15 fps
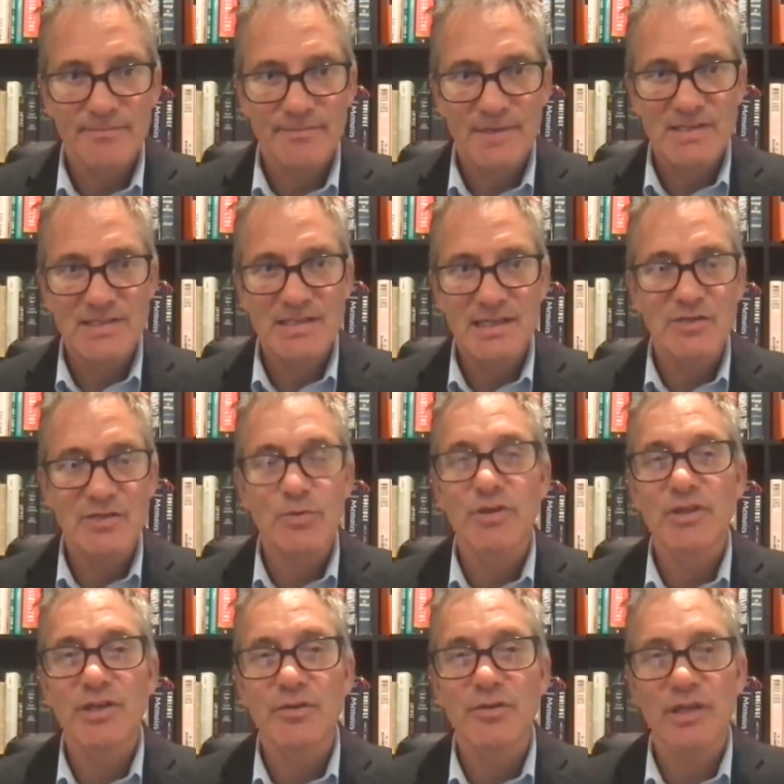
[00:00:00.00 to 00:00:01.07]
His knees were
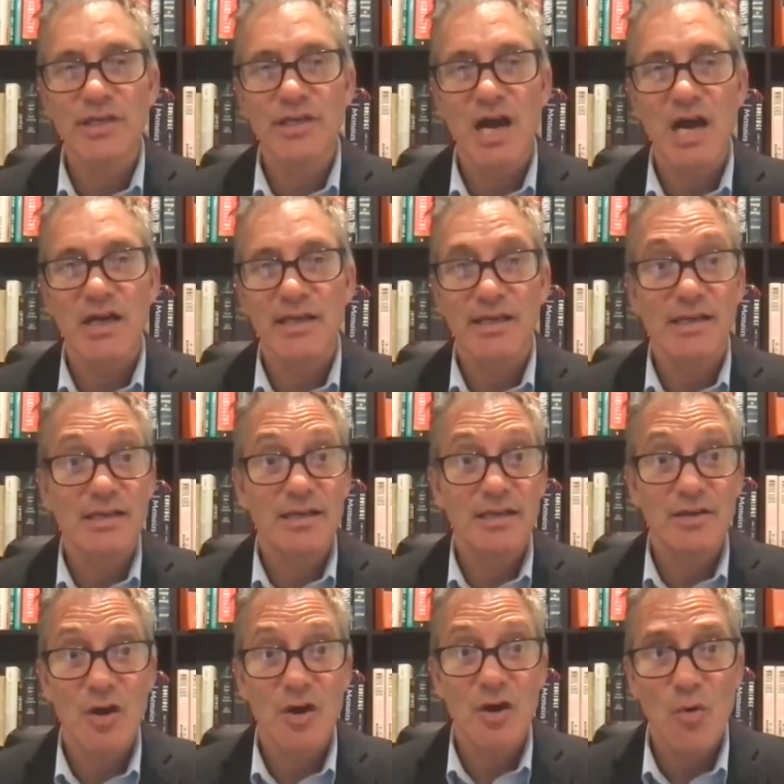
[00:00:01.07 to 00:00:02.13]
literally knocking. He
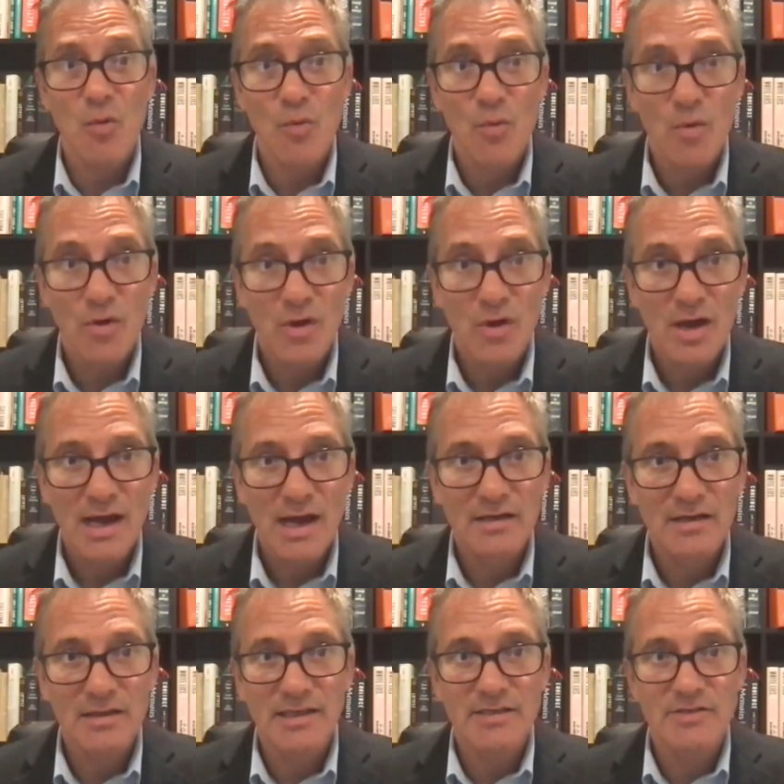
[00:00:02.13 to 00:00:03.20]
didn't know how
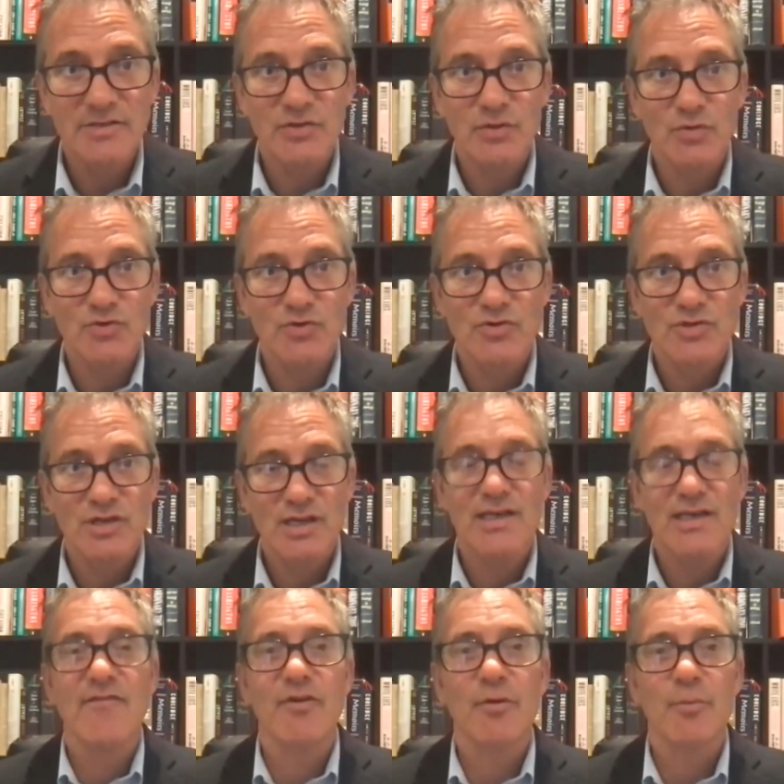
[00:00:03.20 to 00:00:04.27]
to lead soldiers. He
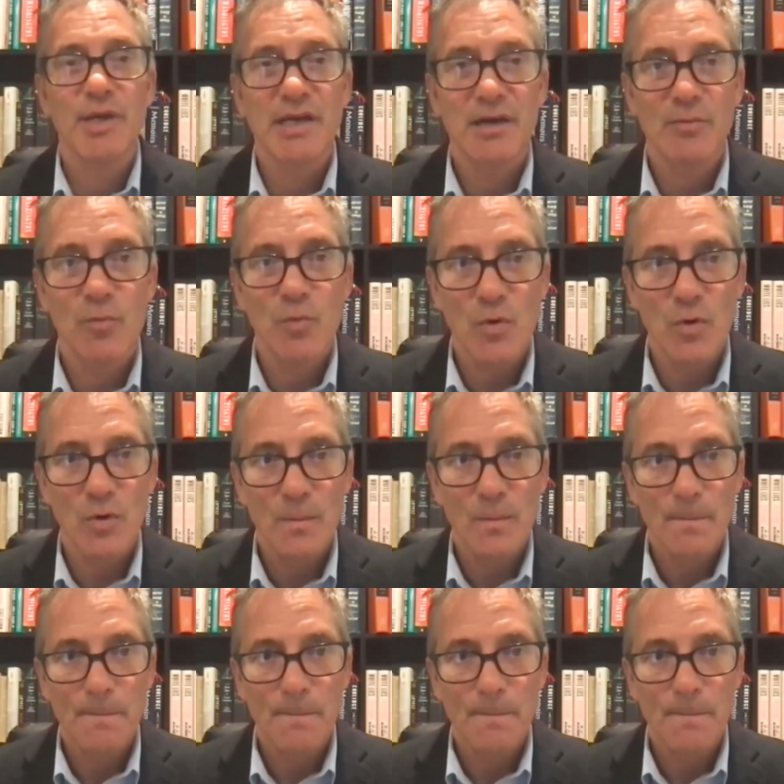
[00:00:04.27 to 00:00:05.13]
had never been in war.